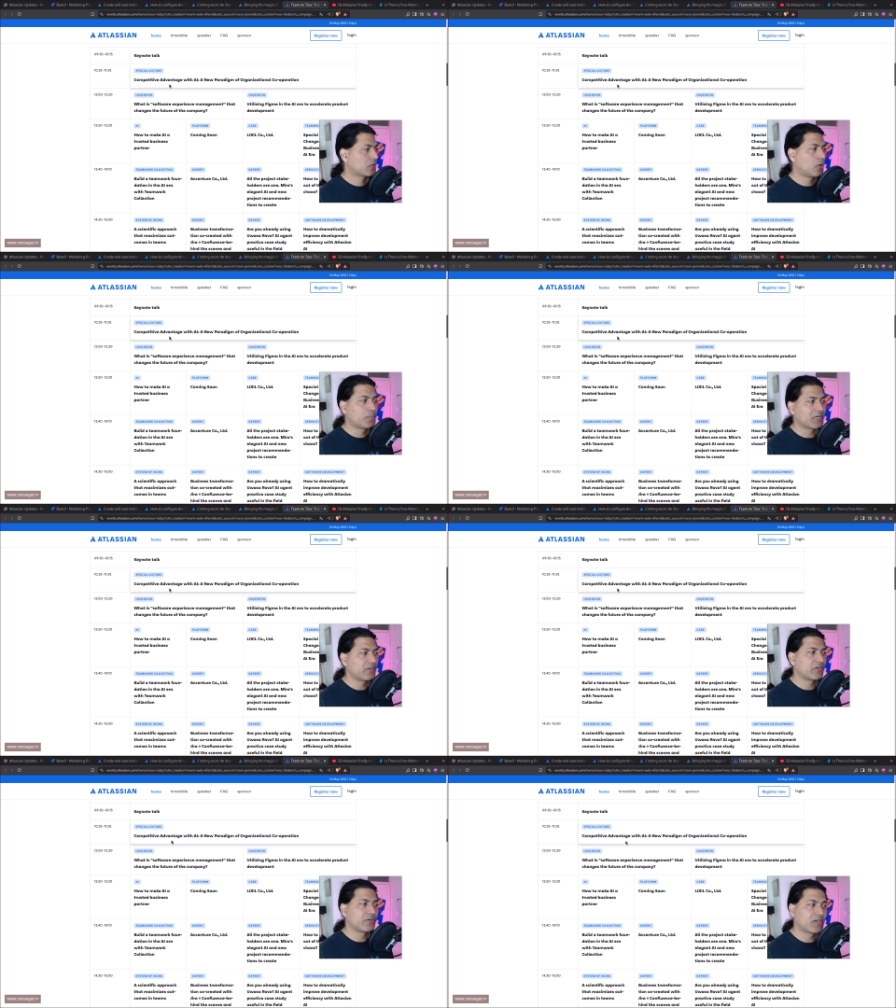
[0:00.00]
So
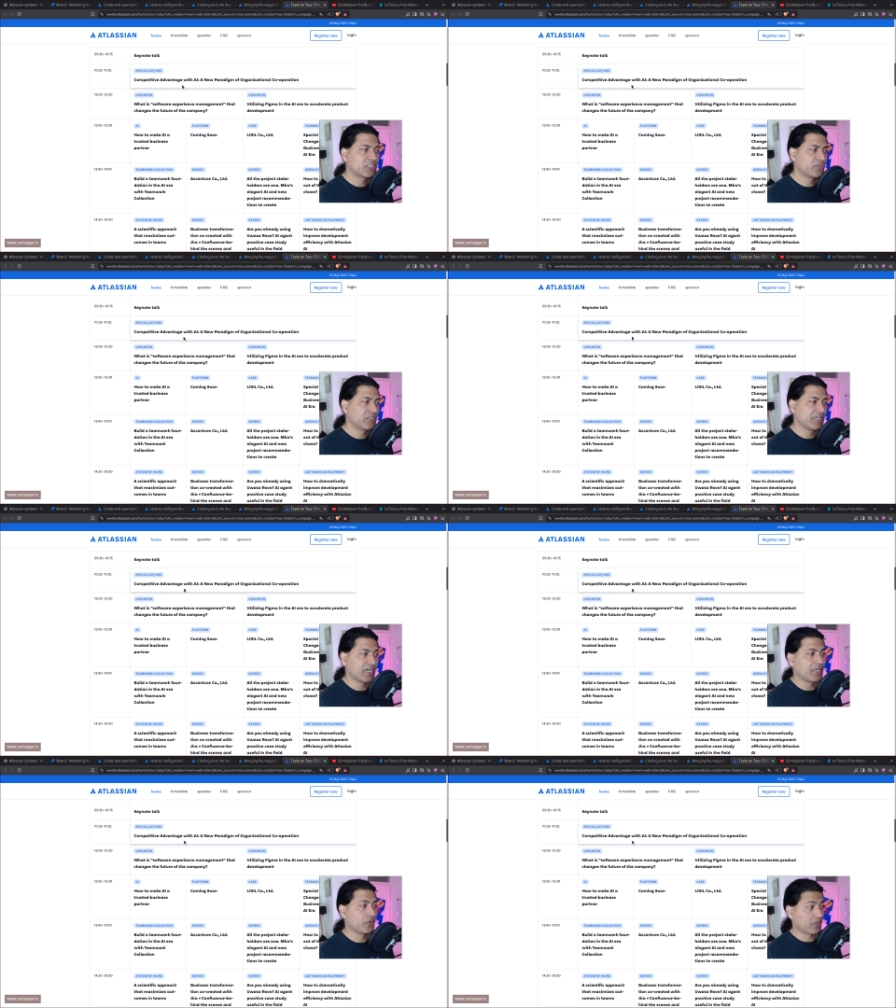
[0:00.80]
competitive advantage with
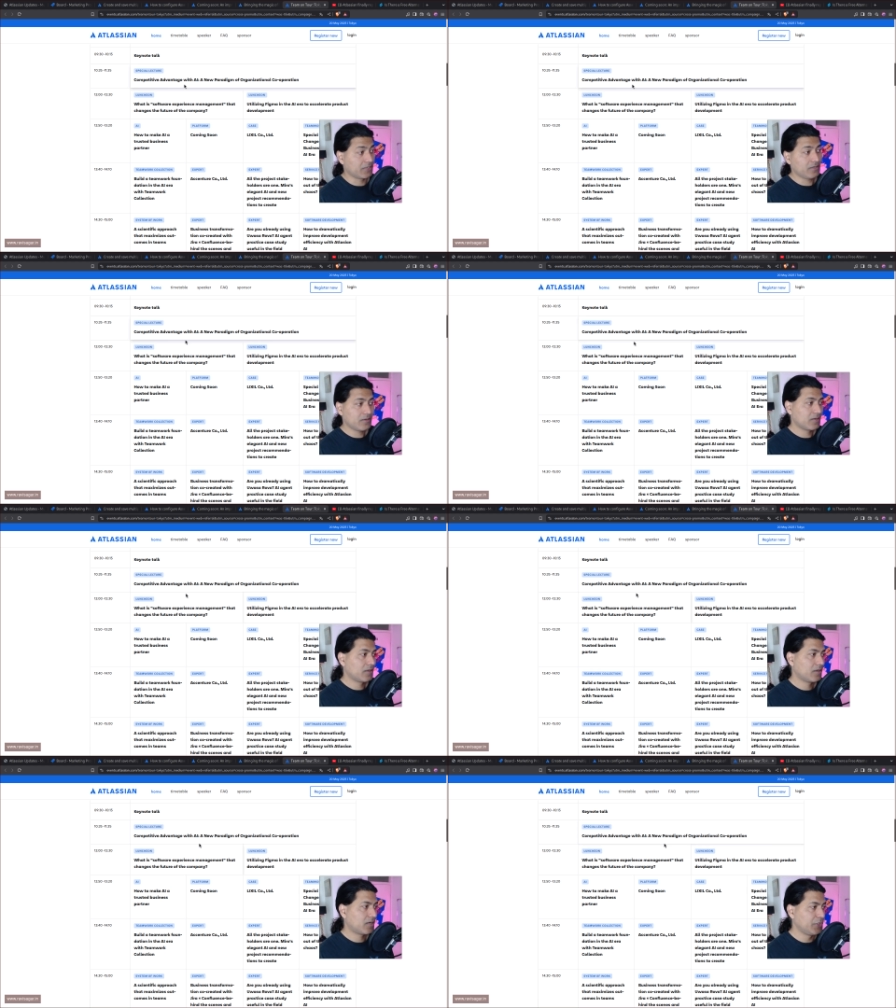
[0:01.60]
AI, okay,
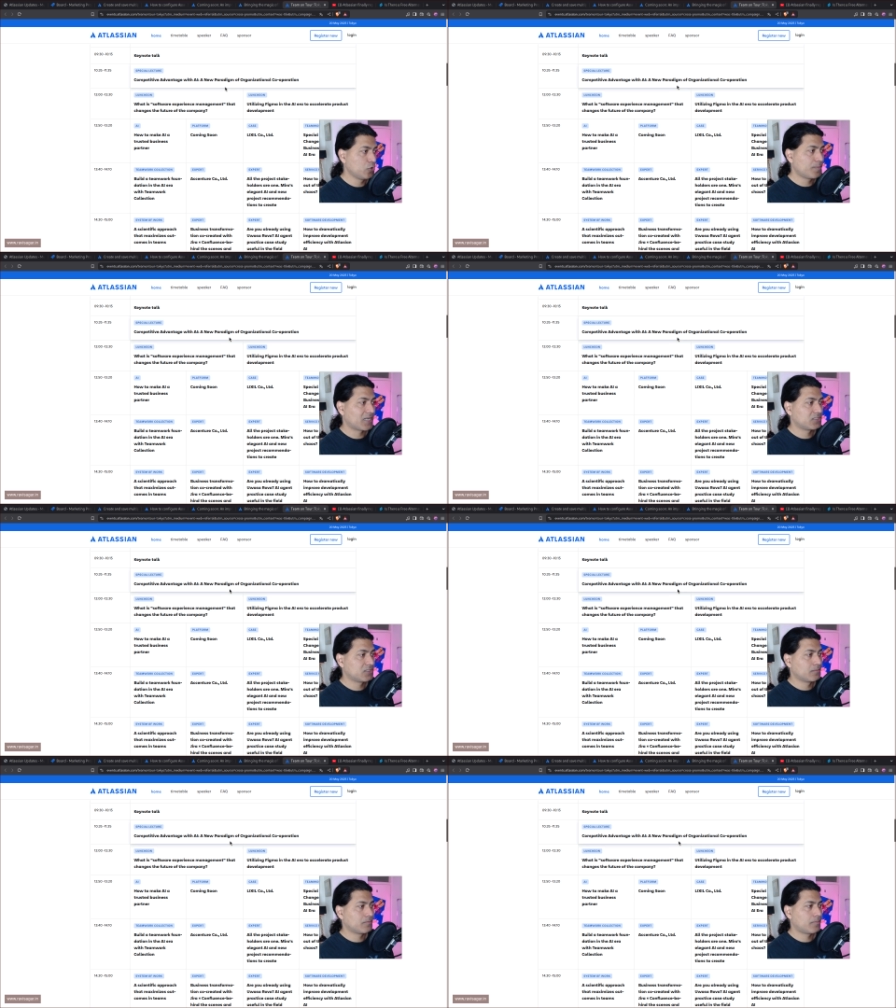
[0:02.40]
a new
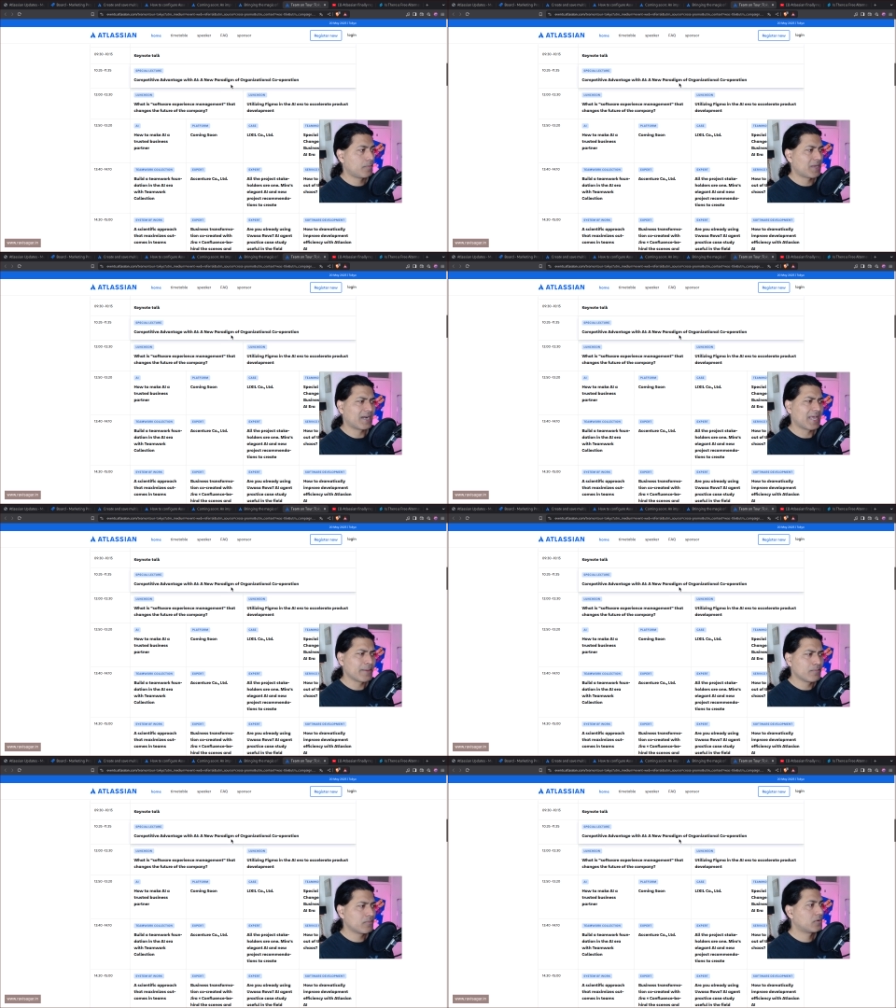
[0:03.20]

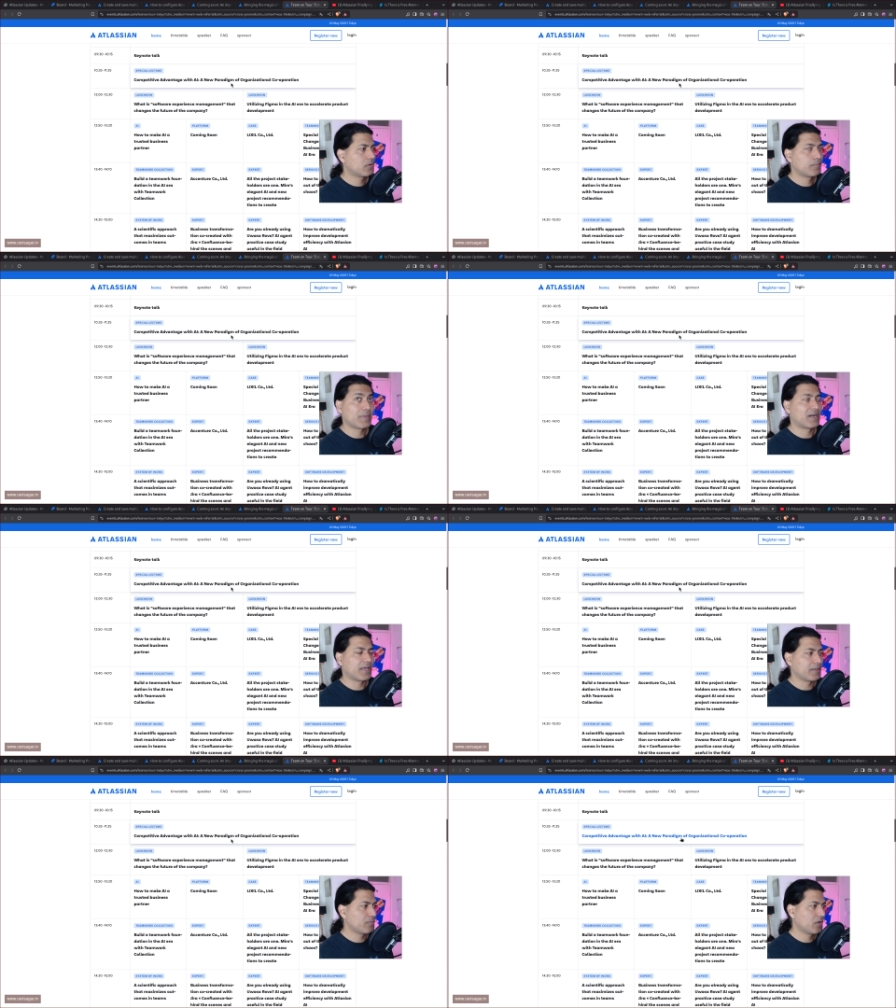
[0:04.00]
paradigm
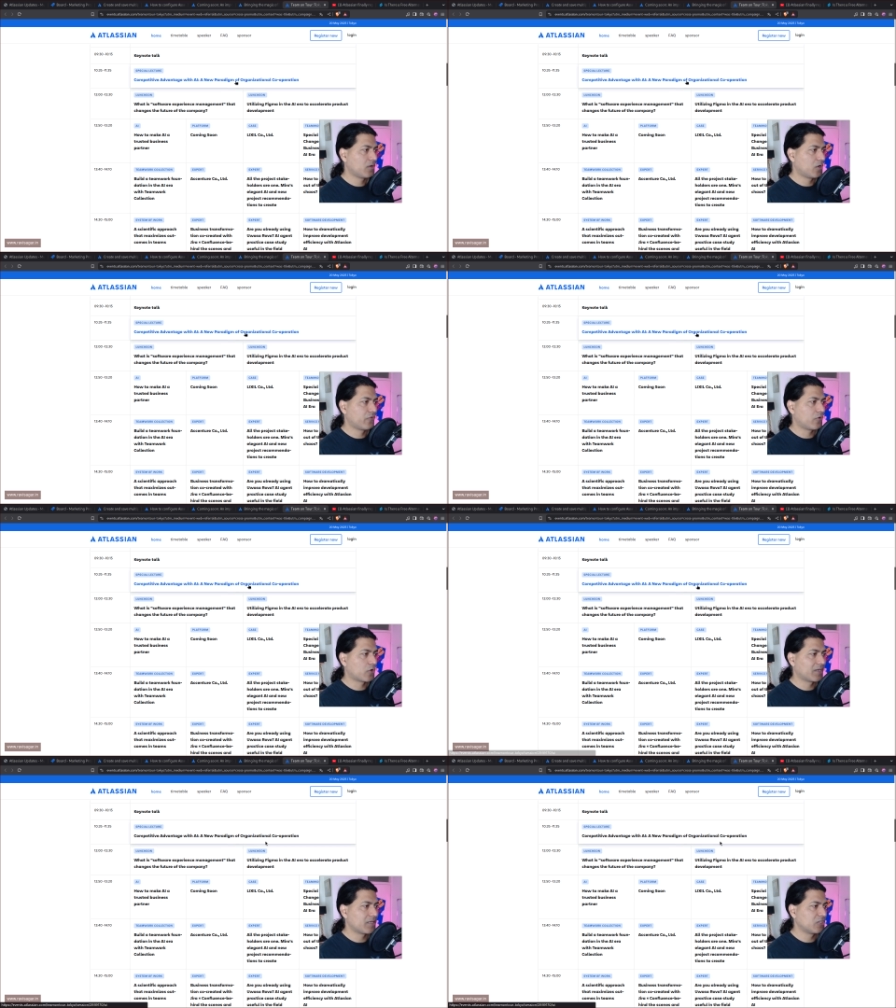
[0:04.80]

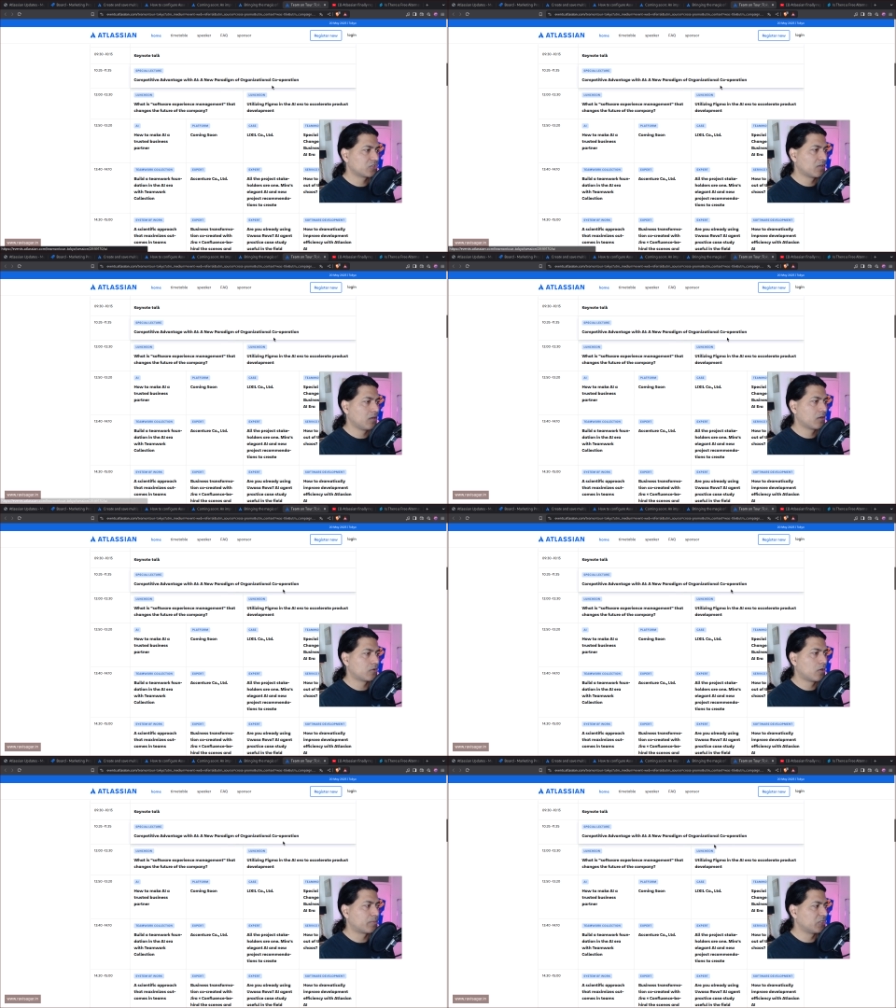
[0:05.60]
of
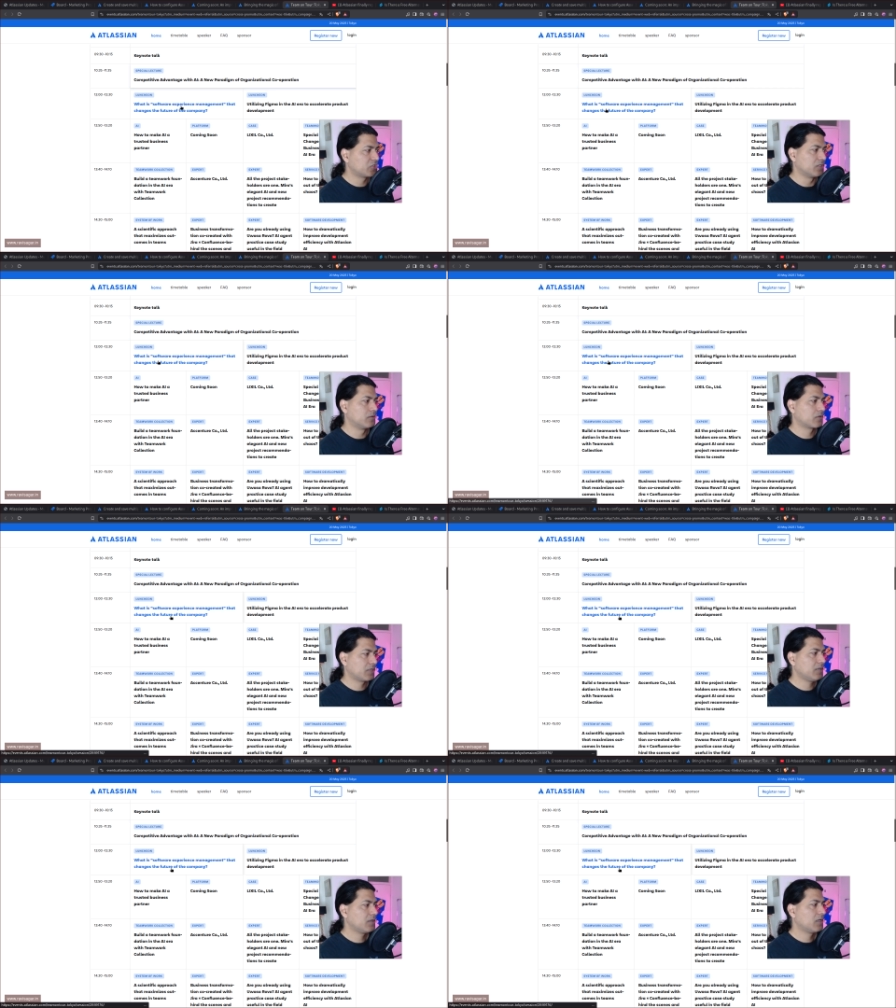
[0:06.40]
organizational cooperation,
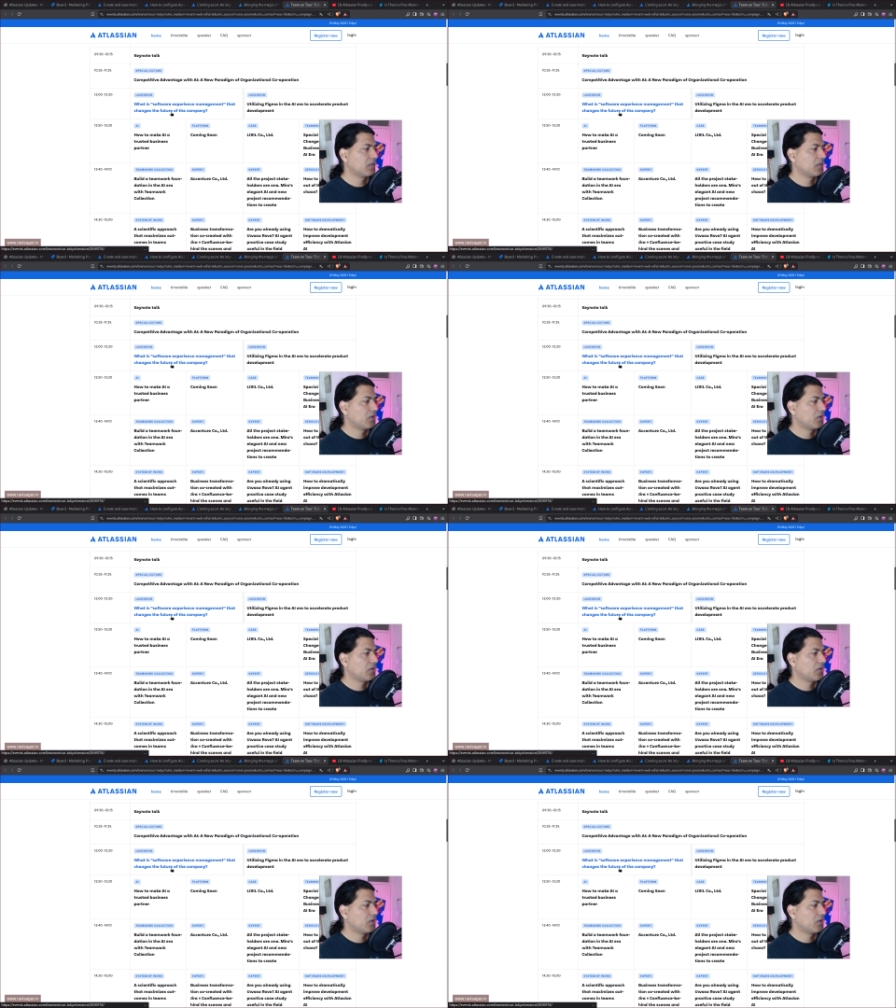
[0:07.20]
okay.